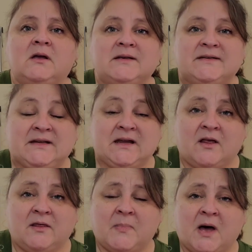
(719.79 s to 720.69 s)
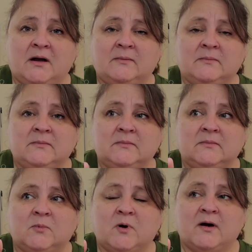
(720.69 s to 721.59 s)
See on the bottom
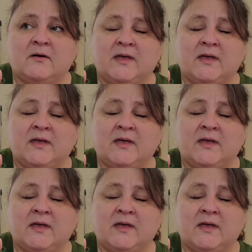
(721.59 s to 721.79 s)
where